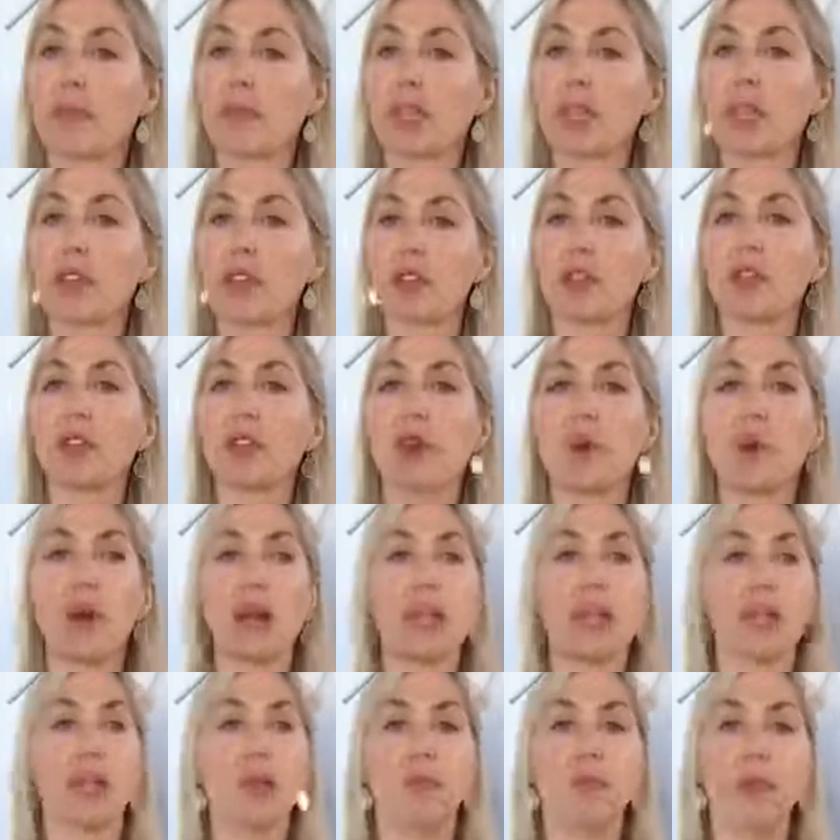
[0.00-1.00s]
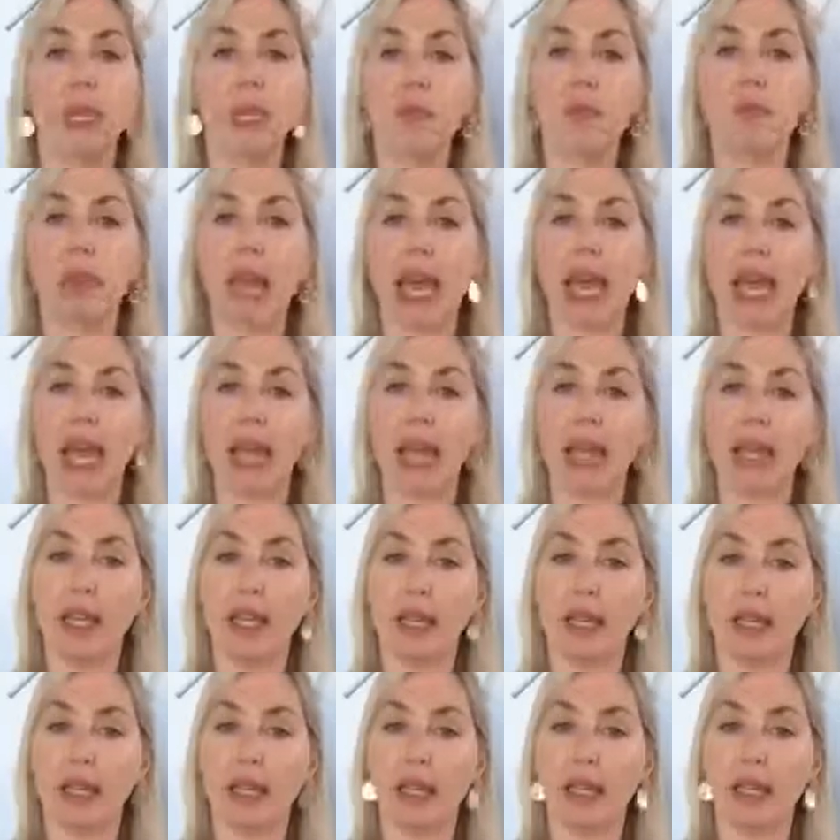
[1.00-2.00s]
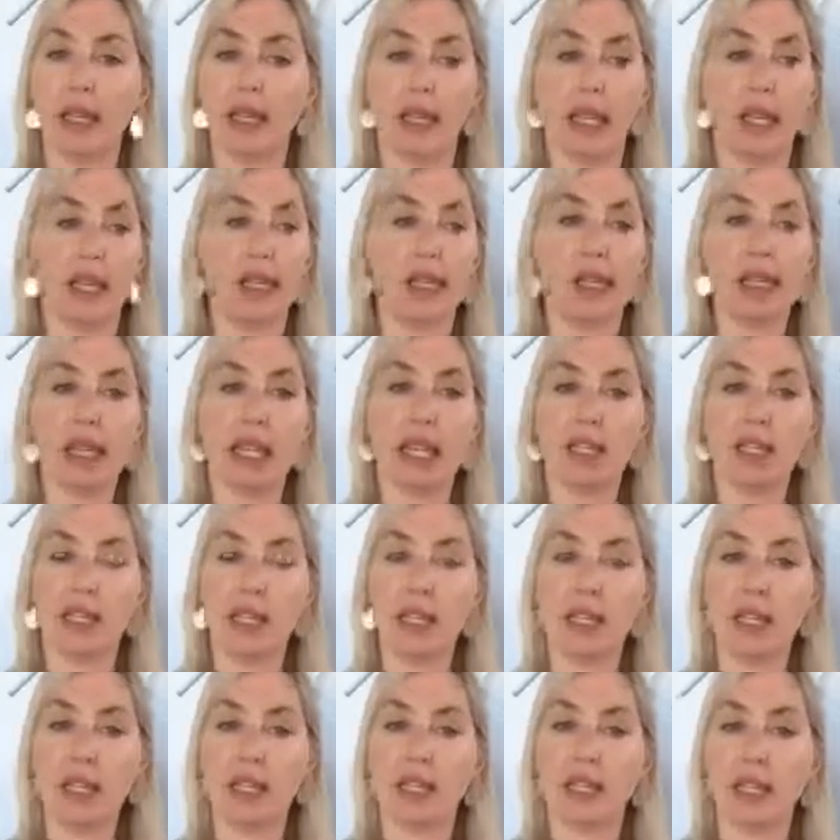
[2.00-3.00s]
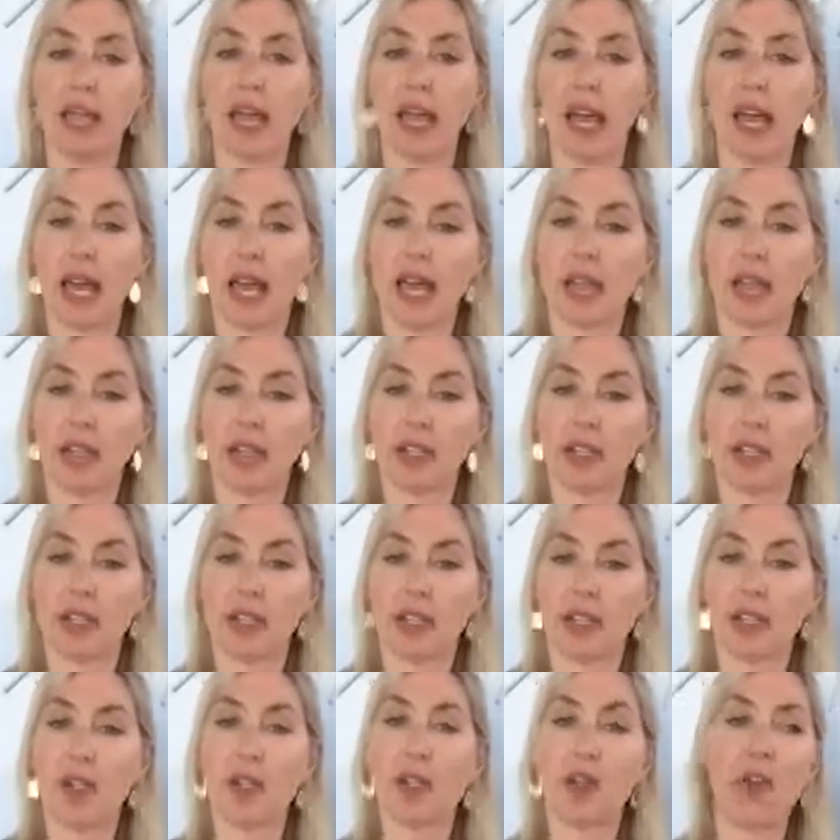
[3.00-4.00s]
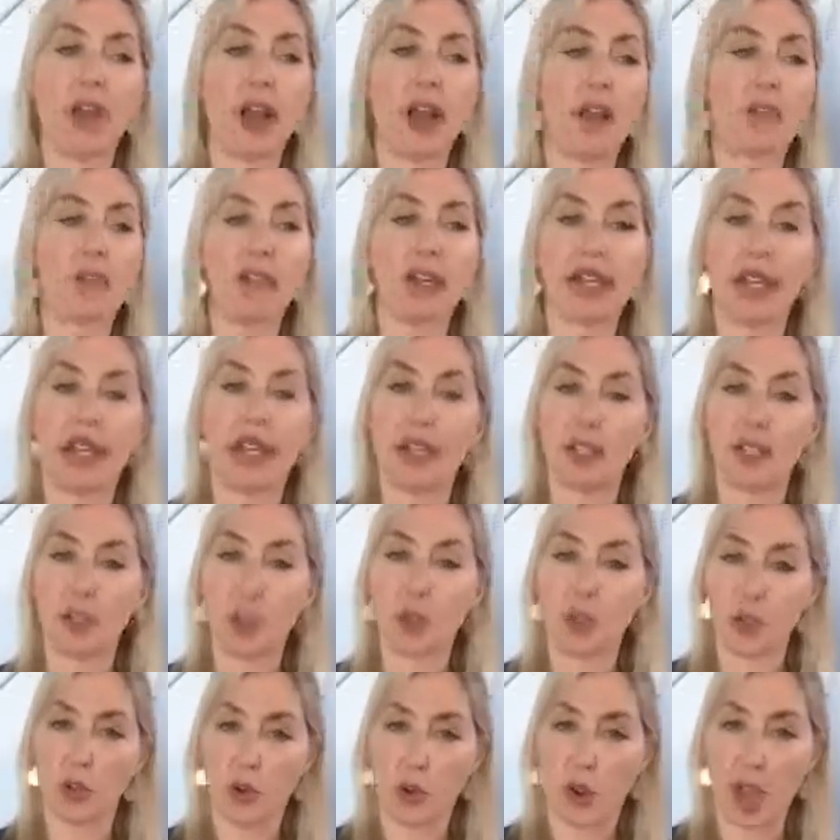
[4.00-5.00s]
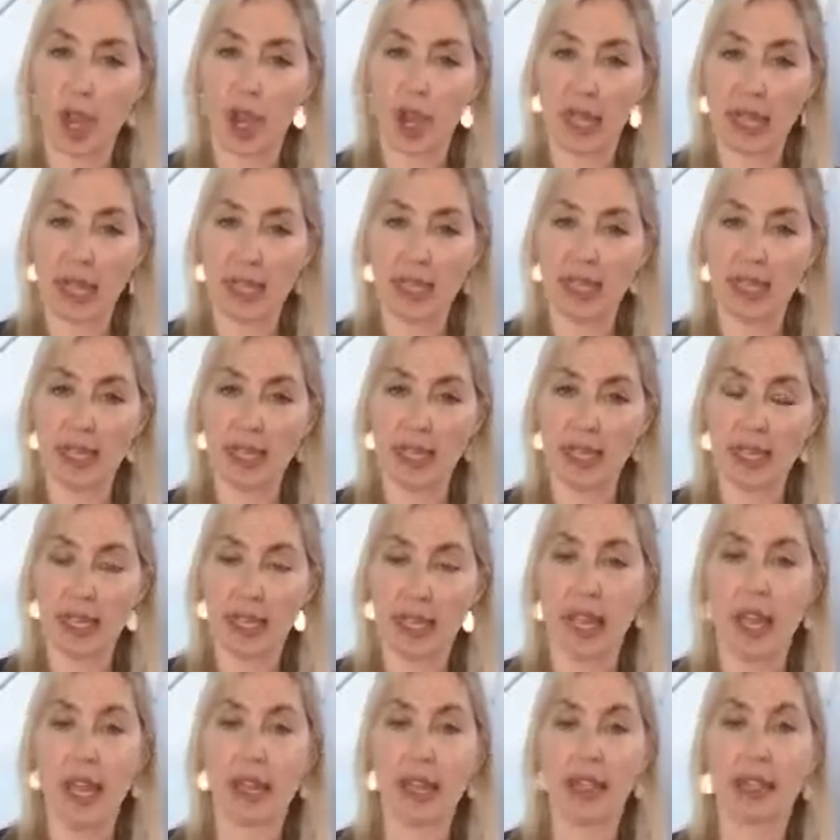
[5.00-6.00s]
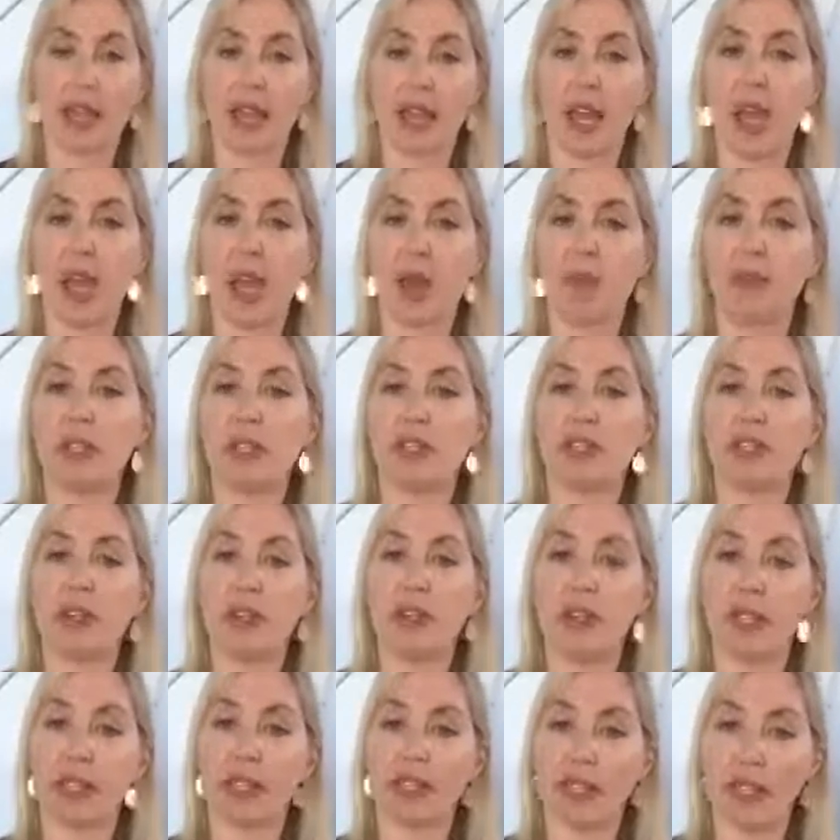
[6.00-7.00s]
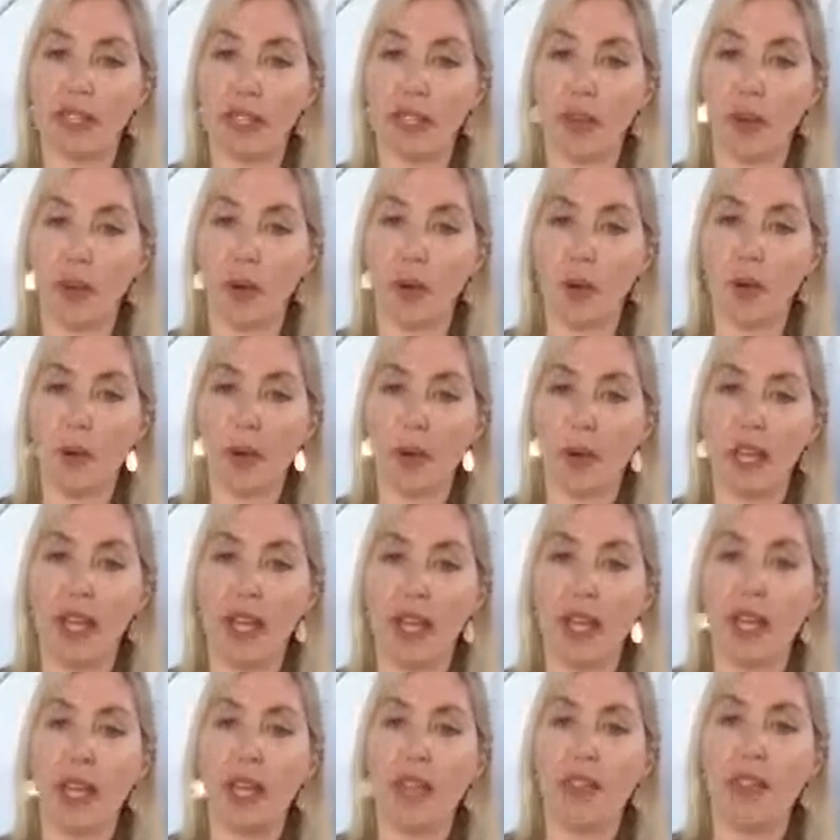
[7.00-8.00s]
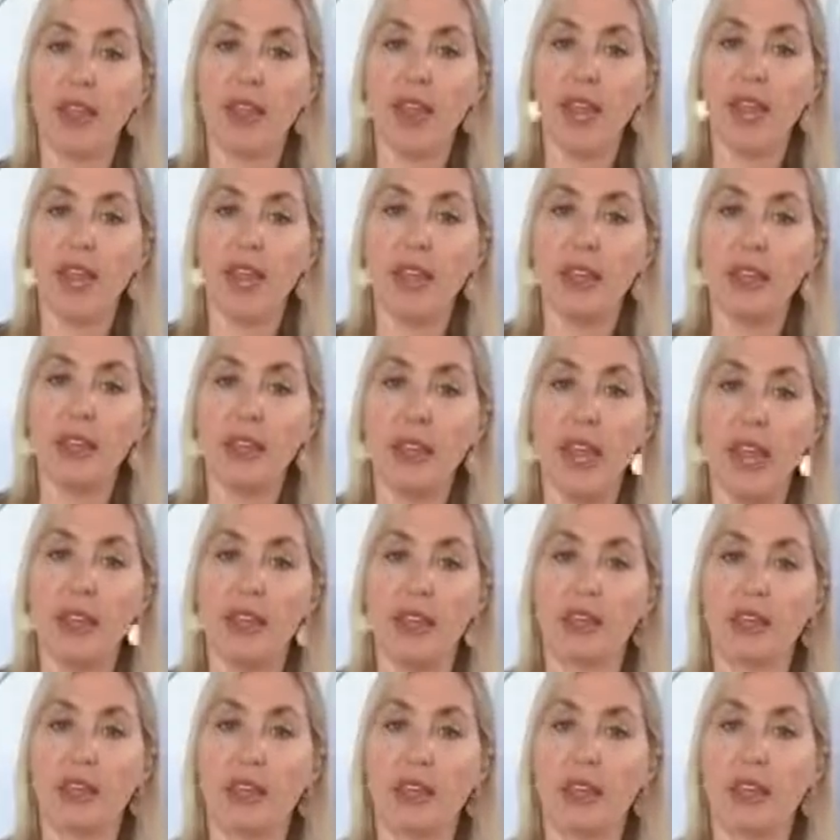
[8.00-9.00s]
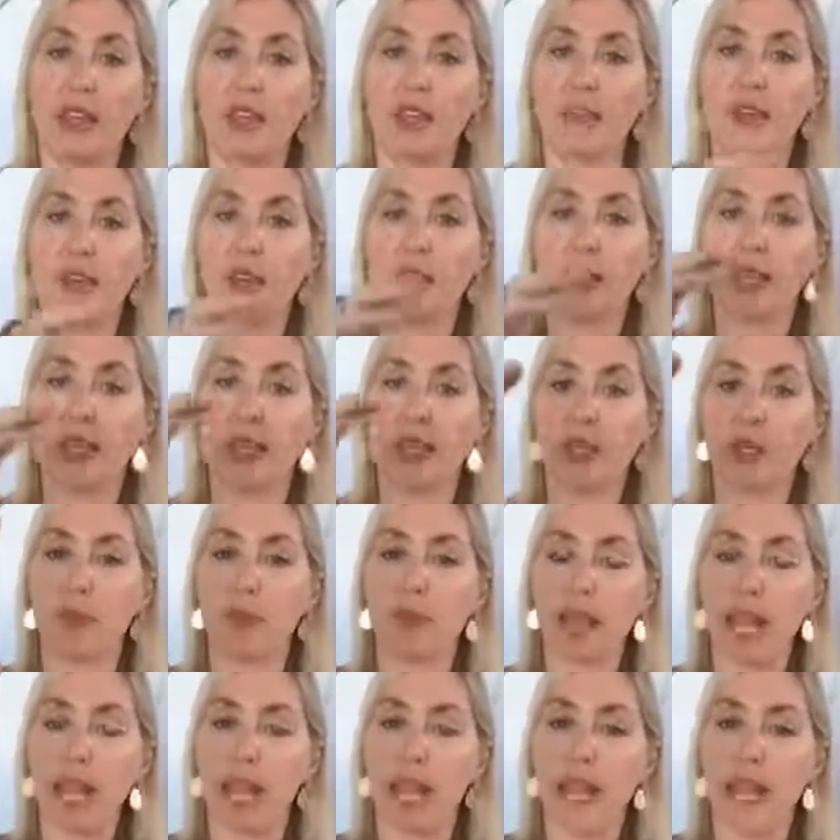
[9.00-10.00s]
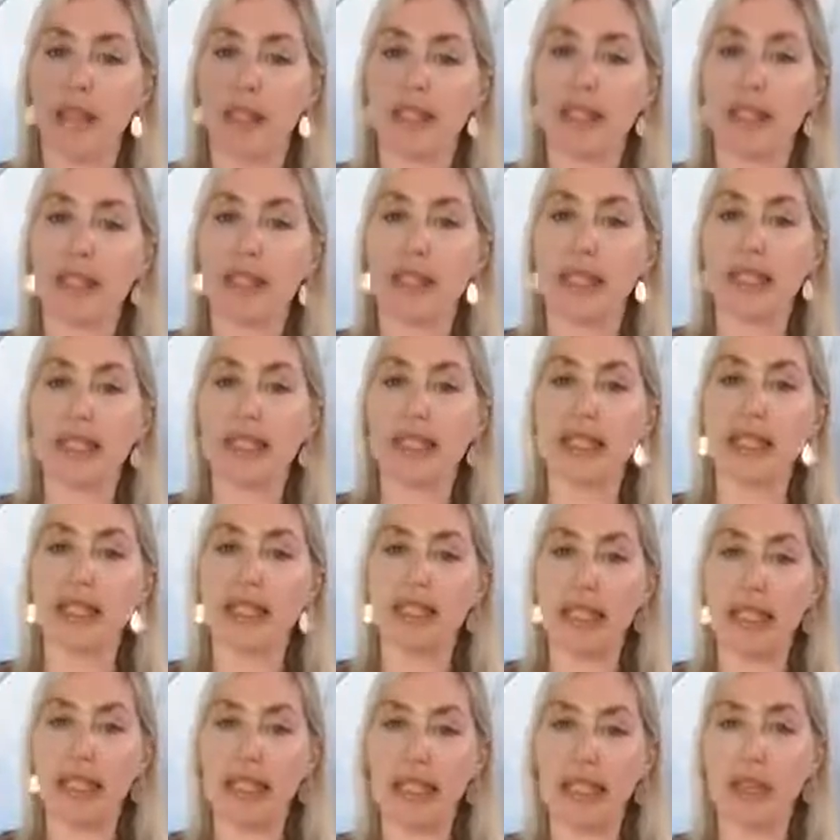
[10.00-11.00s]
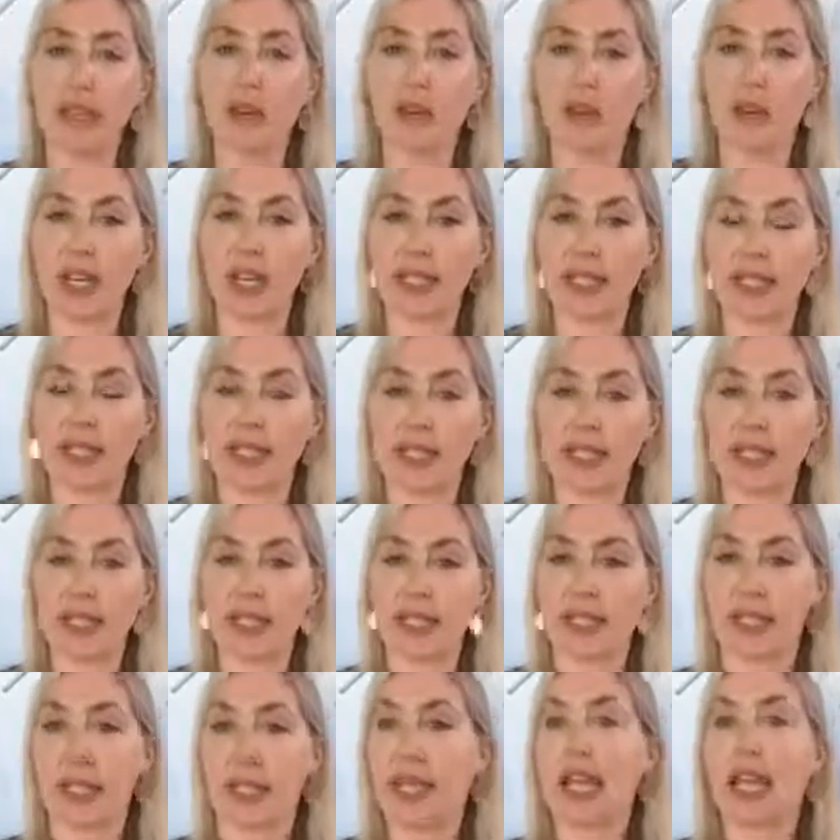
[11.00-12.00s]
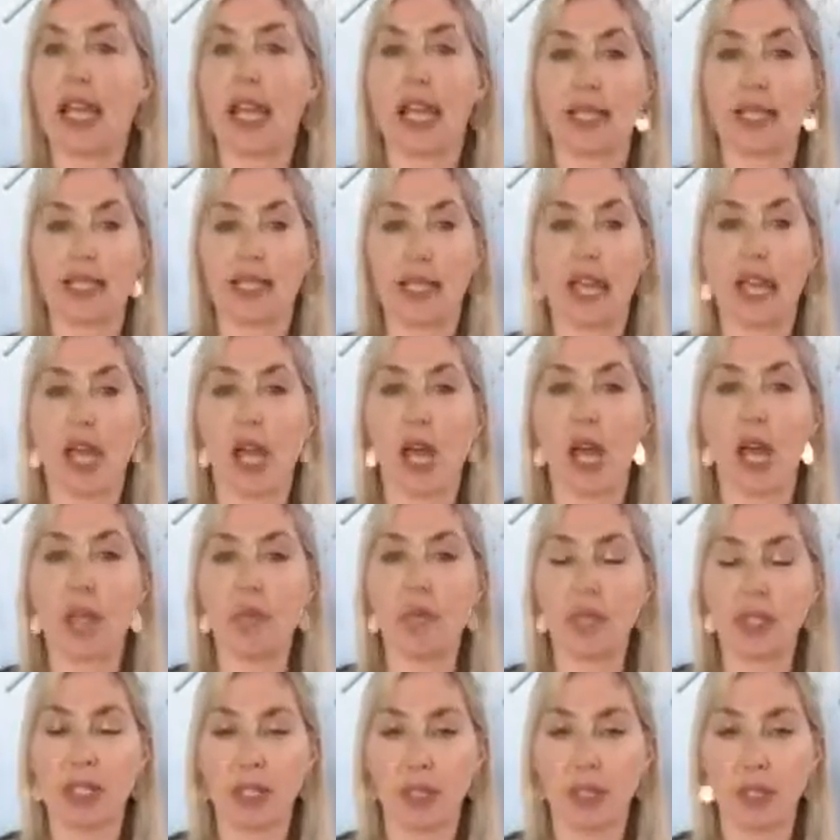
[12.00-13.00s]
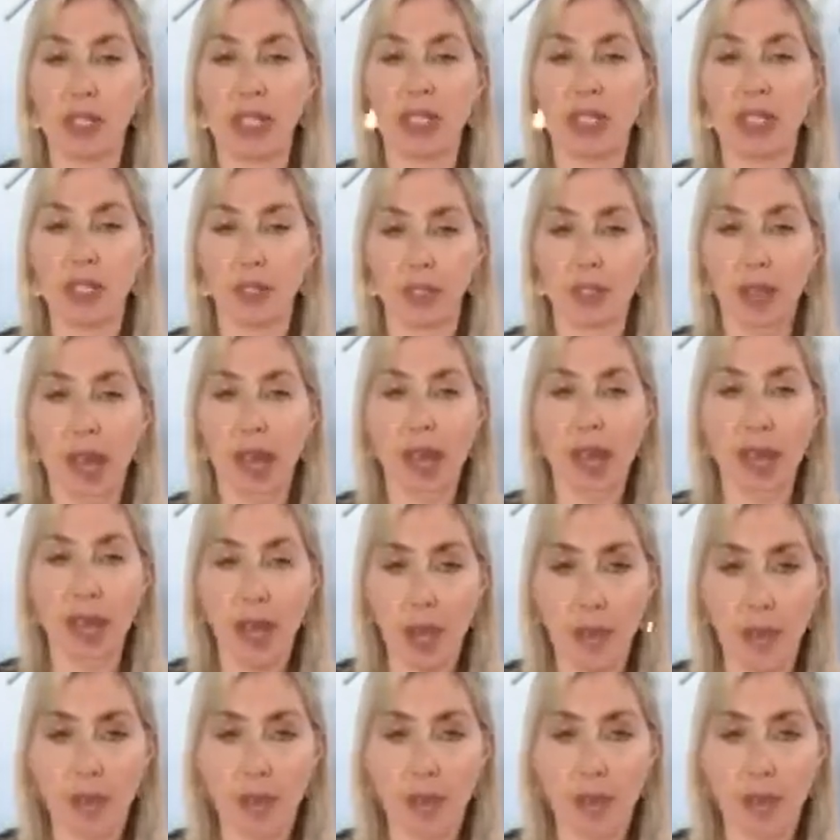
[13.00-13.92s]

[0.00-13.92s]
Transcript: so at the Big Bang, density is highest, gravity is strongest, and time is very slow. Then as the universe expands, density decreases and time speeds back up.